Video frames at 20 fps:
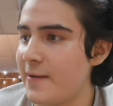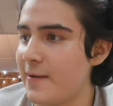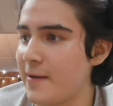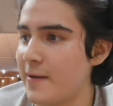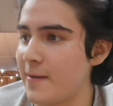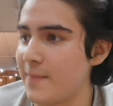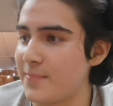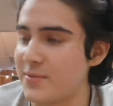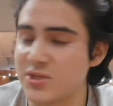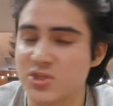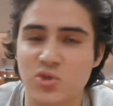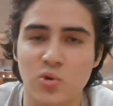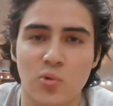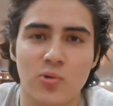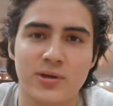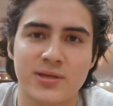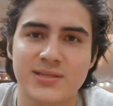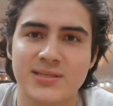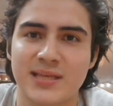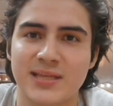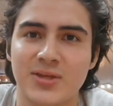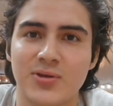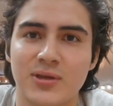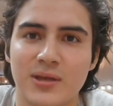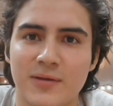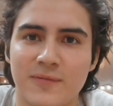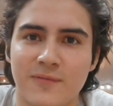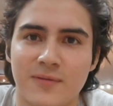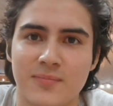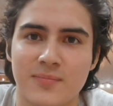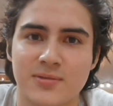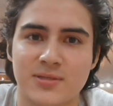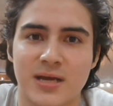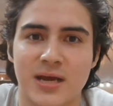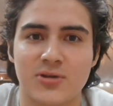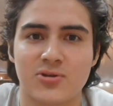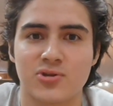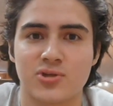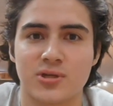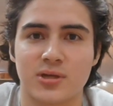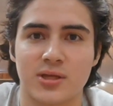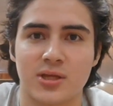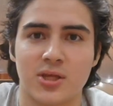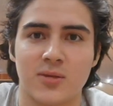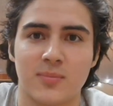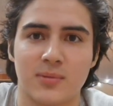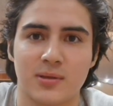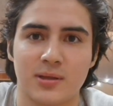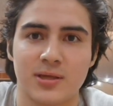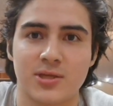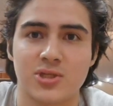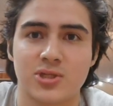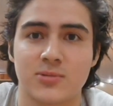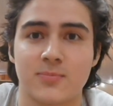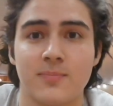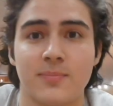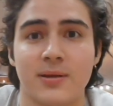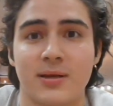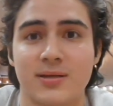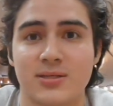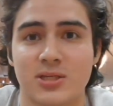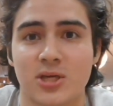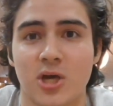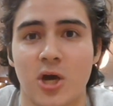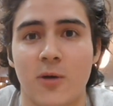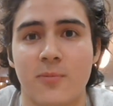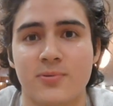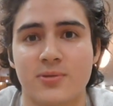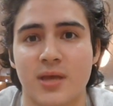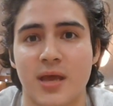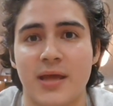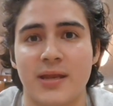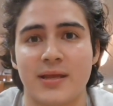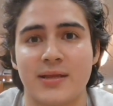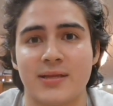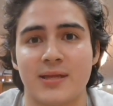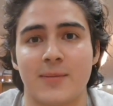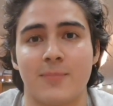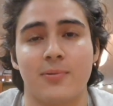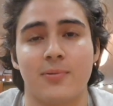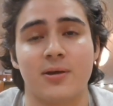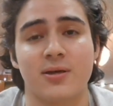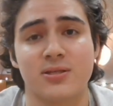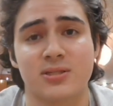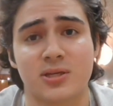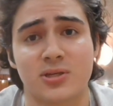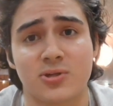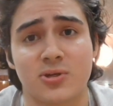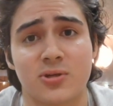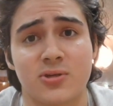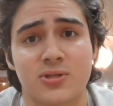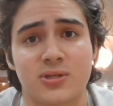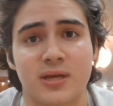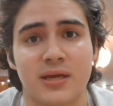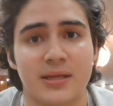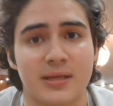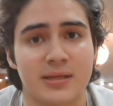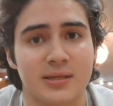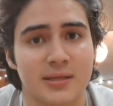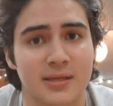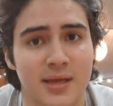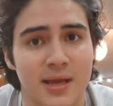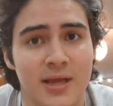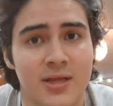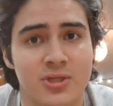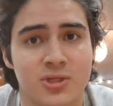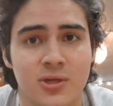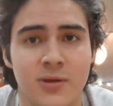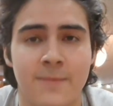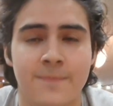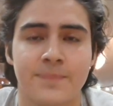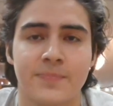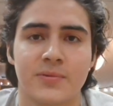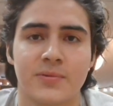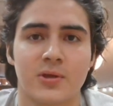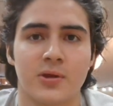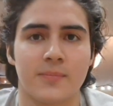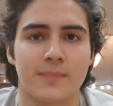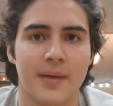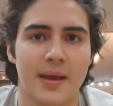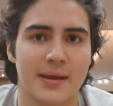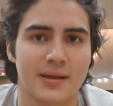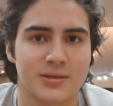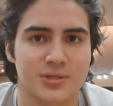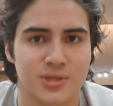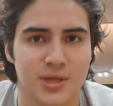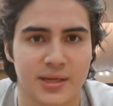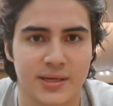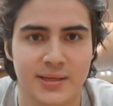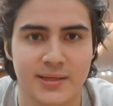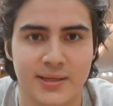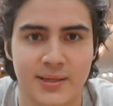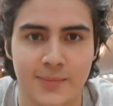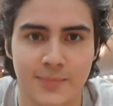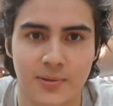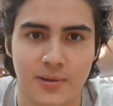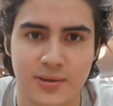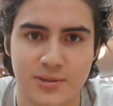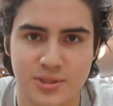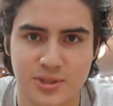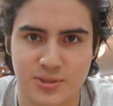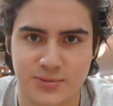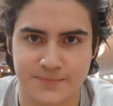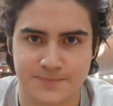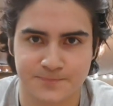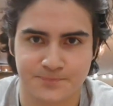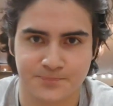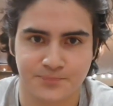the soreness that you get from this hydrogen accumulation, because it helps NAD plus that turn to NADH turn back into NAD plus,